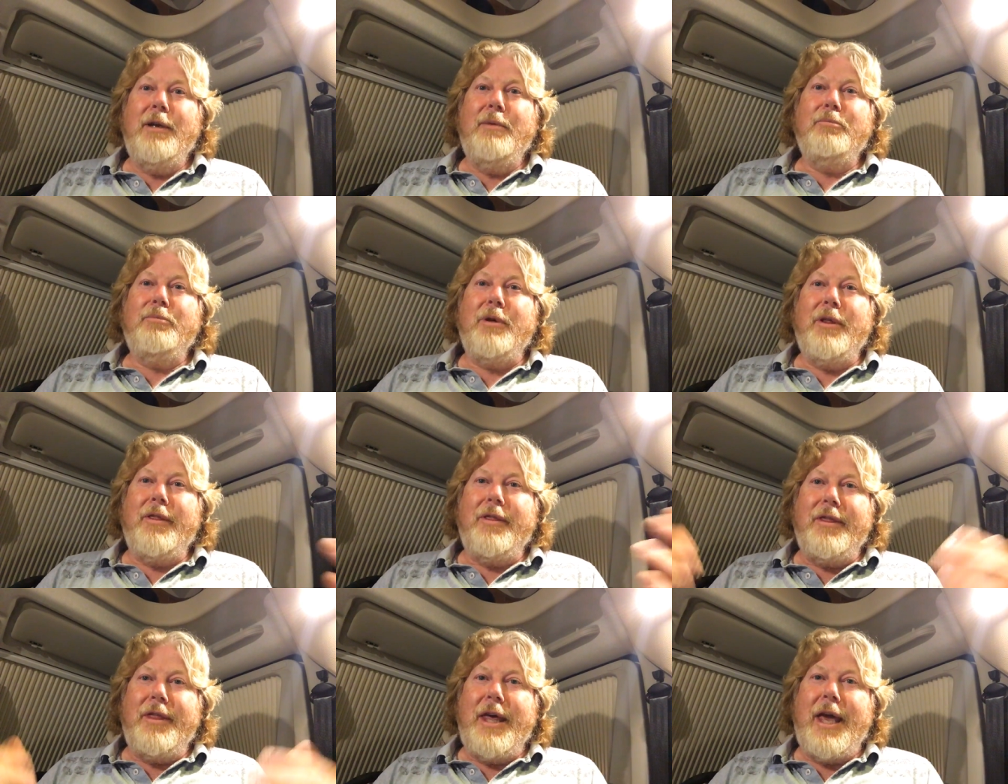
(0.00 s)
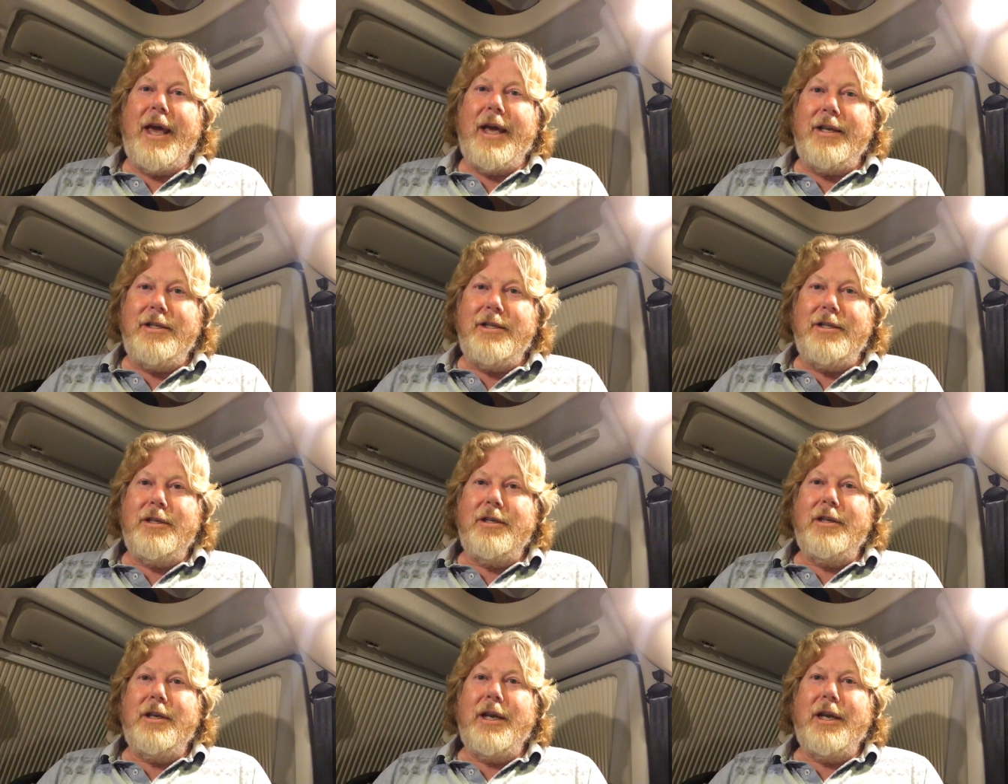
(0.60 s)
But
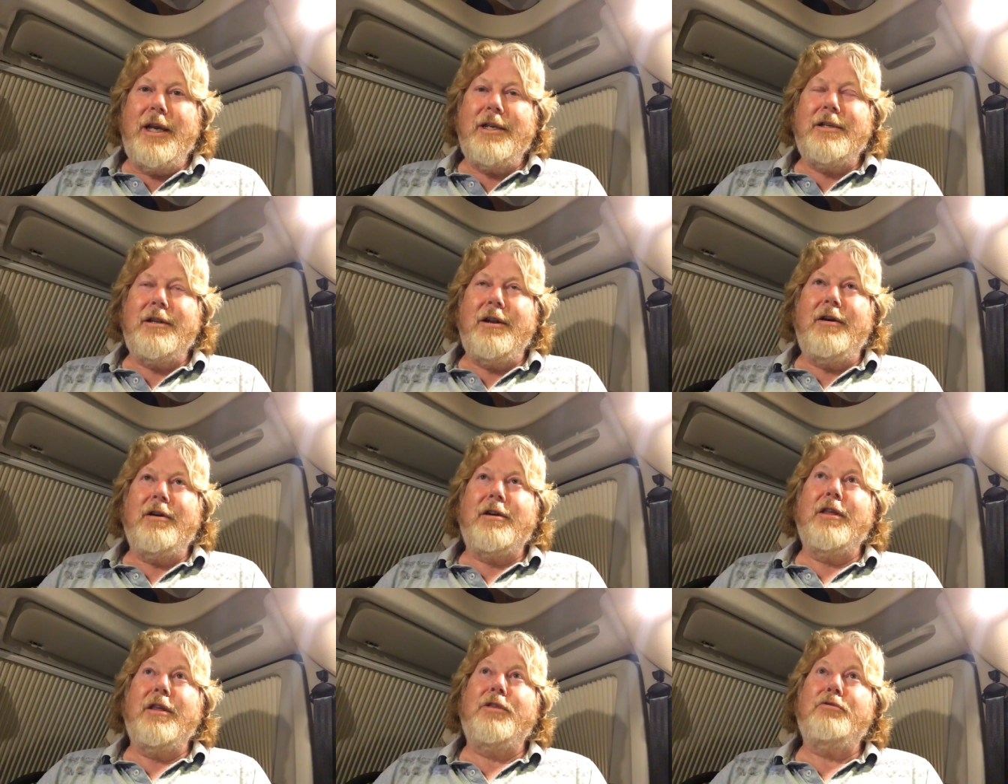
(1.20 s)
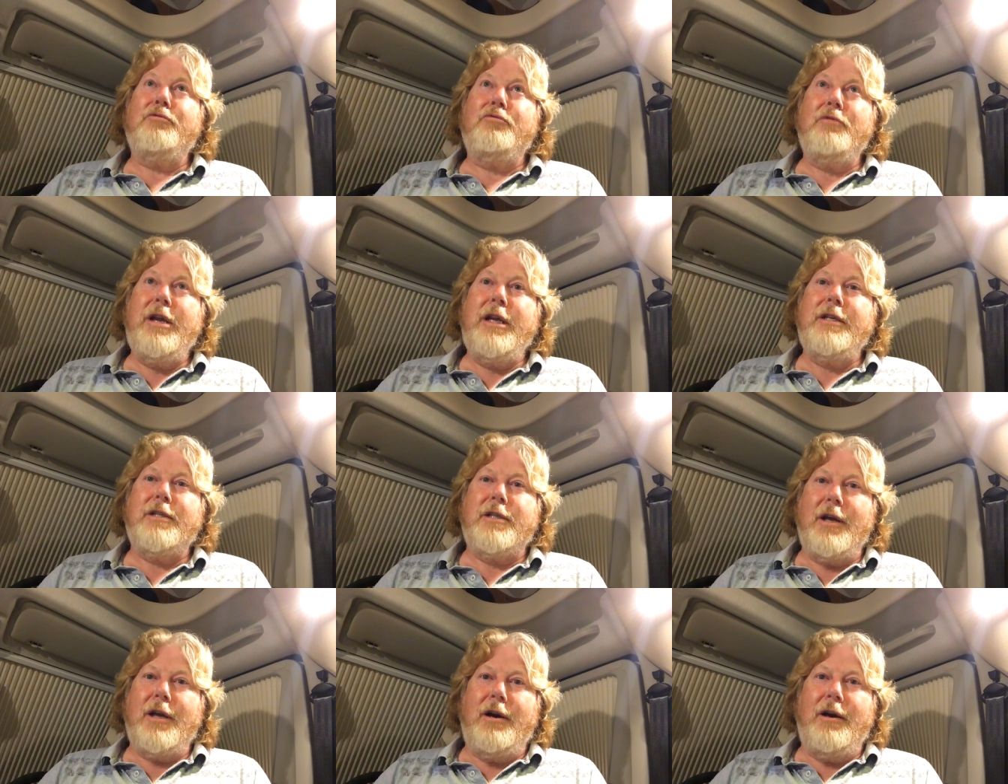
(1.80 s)
this is like a
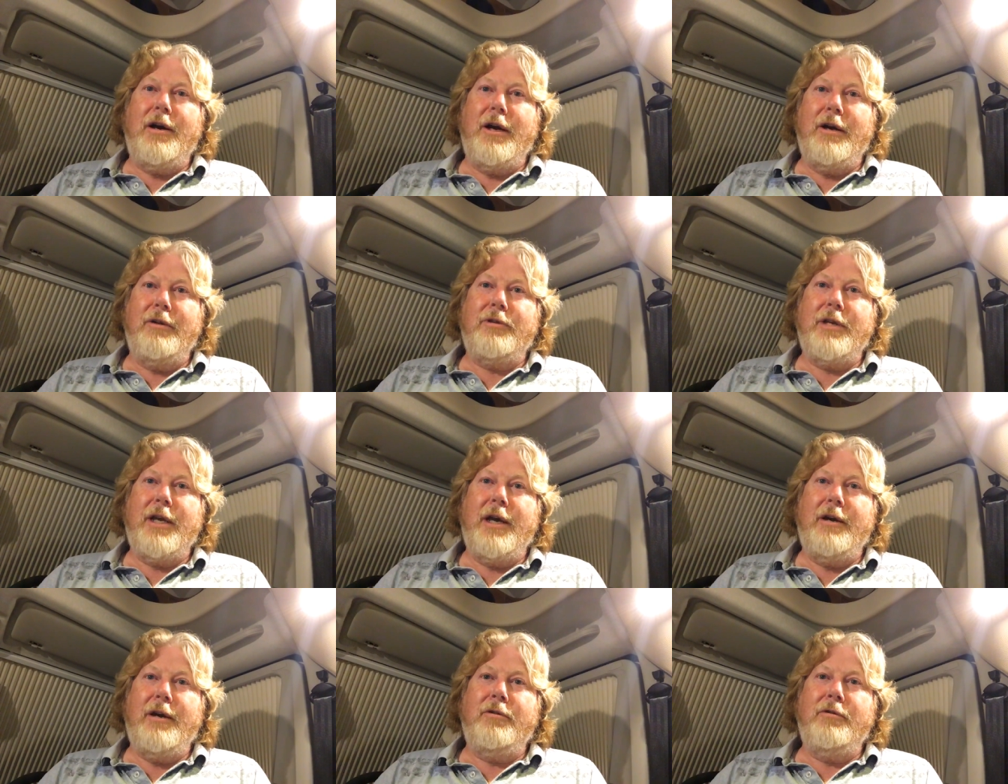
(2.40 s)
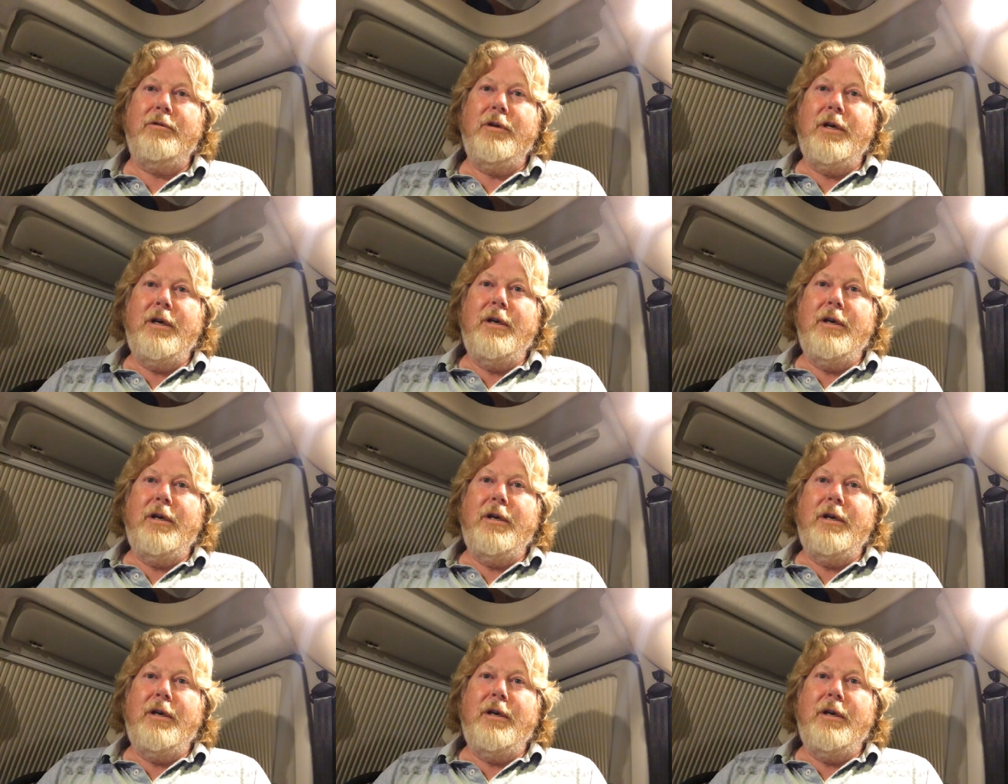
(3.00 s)
3-star hotel